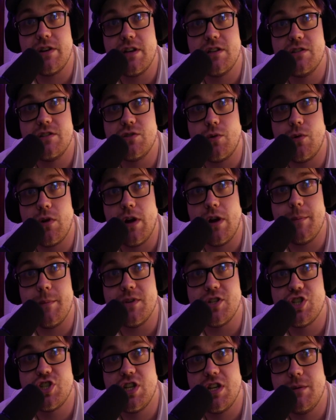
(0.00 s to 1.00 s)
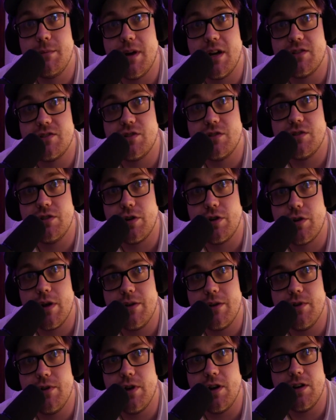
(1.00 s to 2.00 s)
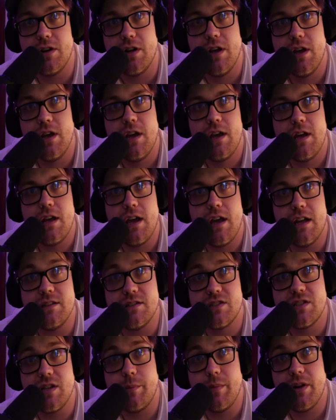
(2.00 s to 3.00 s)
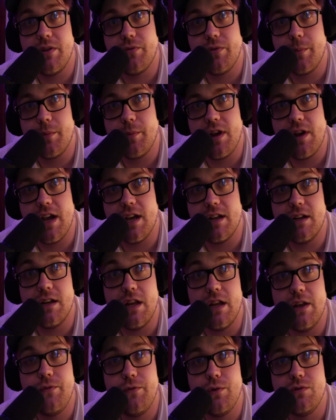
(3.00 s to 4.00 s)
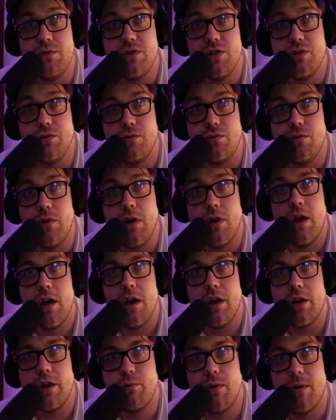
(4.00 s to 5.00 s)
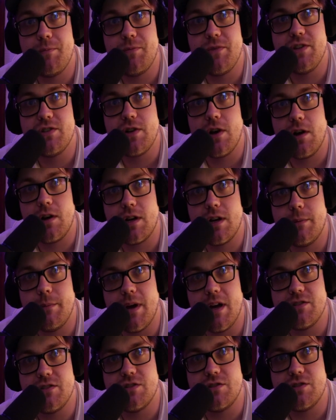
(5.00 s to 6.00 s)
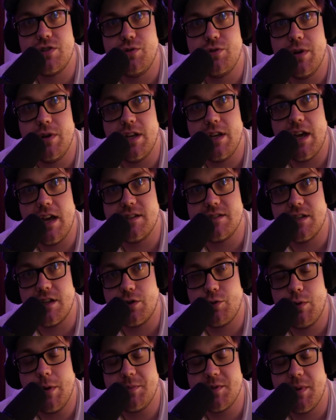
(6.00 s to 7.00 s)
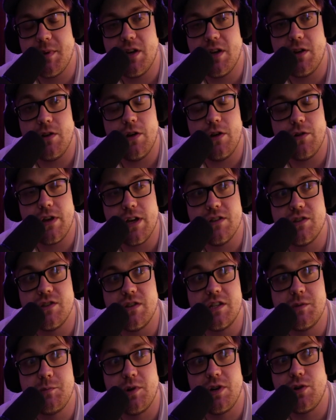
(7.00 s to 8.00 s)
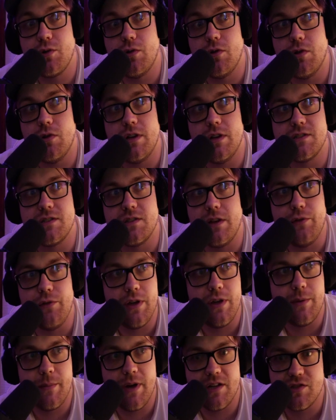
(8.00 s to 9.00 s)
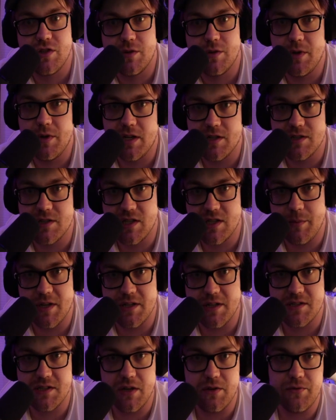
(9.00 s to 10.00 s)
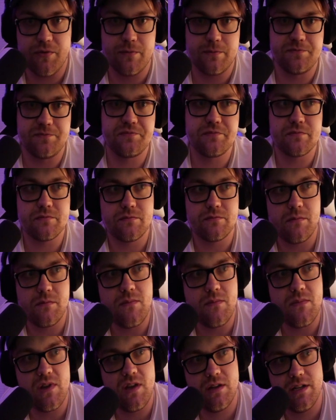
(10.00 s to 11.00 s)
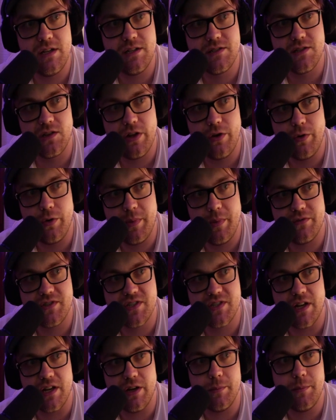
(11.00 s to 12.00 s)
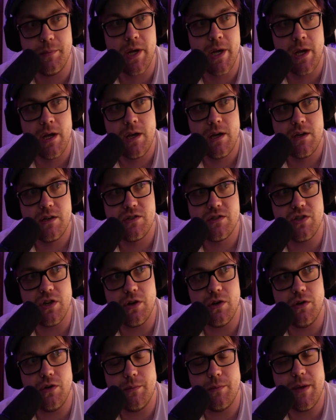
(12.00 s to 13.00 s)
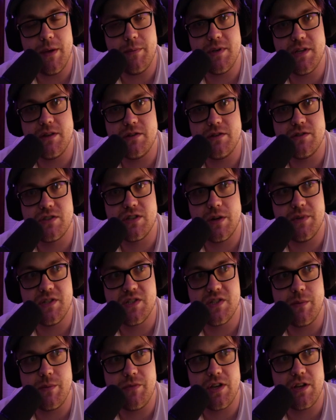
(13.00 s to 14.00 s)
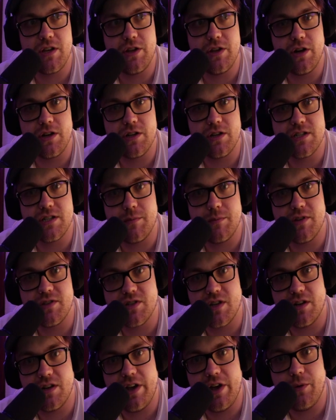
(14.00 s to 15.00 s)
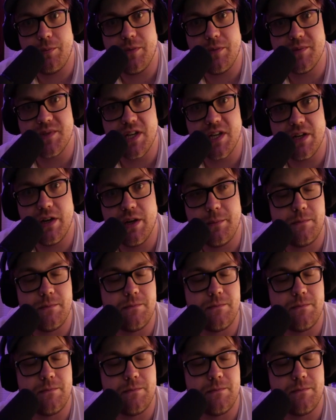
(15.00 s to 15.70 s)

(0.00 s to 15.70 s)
or a machine monster in your graveyard and summon it from your hand. And if you do, equip the targeted monster to it as an equip spell. Okay, so that's pretty cool. It's a level 8 monster, but it can summon itself. It needs a little bit of setup, so maybe there's going to be something in the archetype that's going to help them set up.